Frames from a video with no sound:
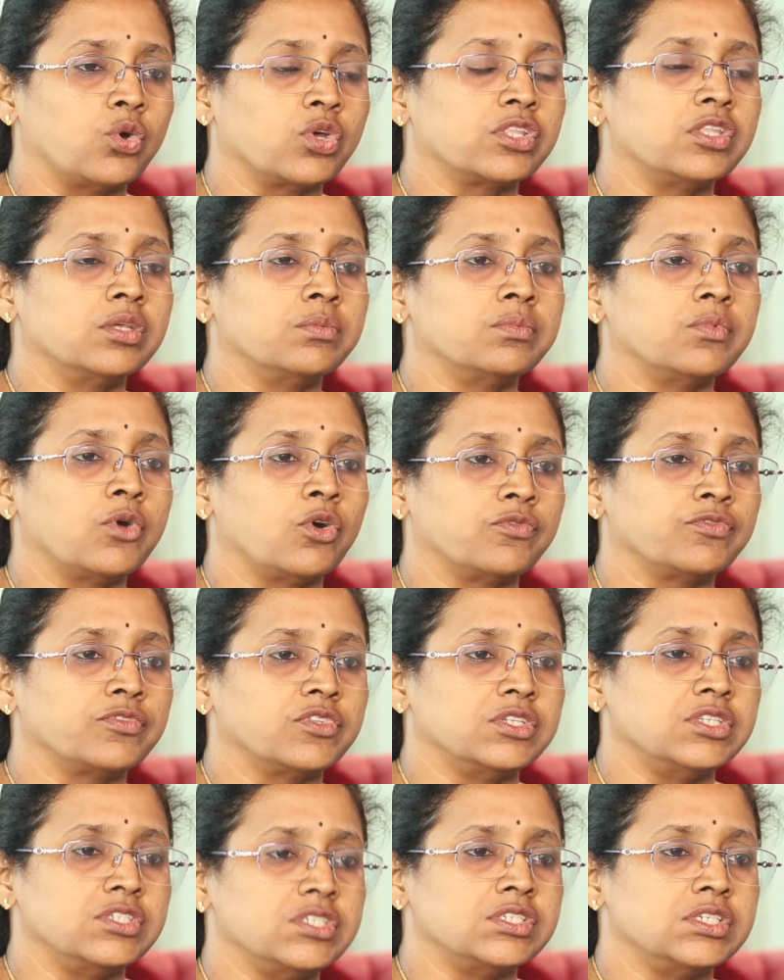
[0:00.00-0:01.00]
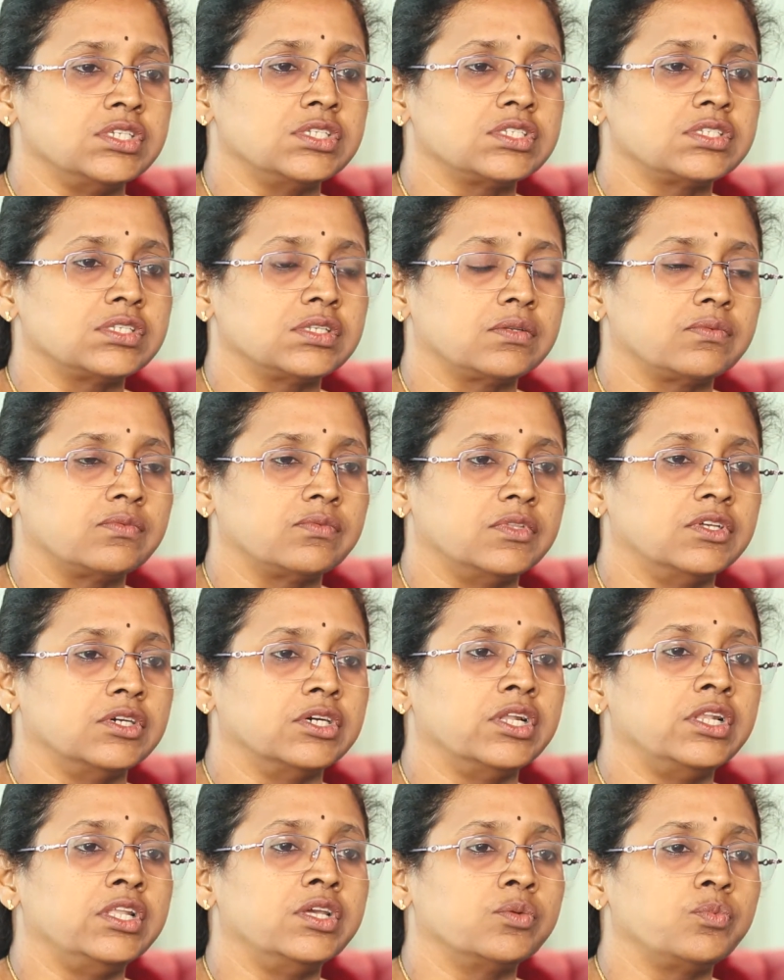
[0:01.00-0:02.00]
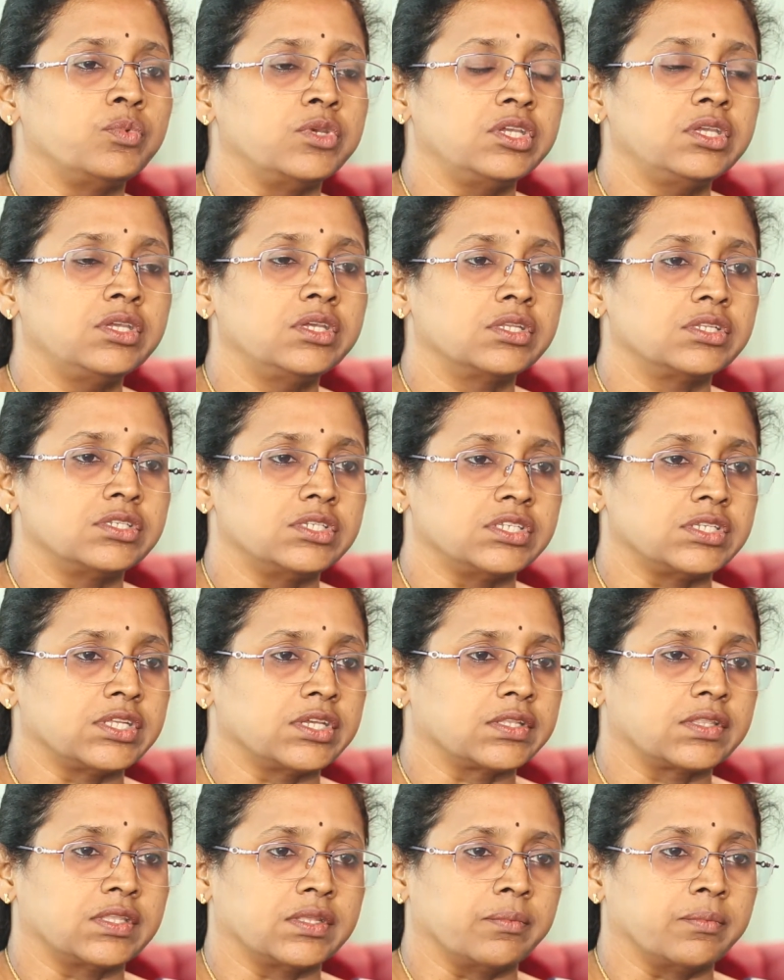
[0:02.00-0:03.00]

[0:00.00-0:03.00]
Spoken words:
them of the disease the earlier we detect them.